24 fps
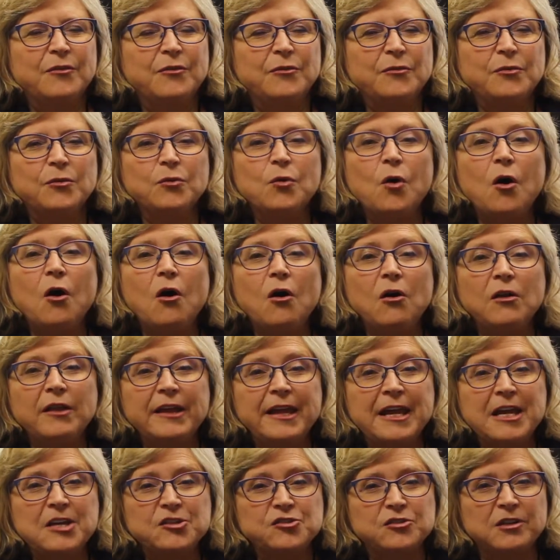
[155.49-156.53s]
through all
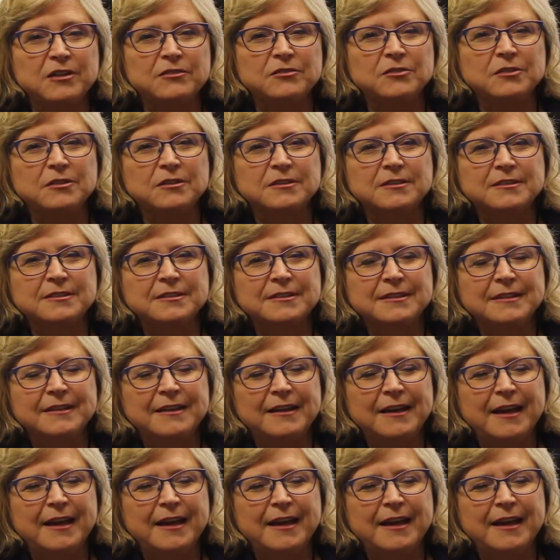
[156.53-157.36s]
age levels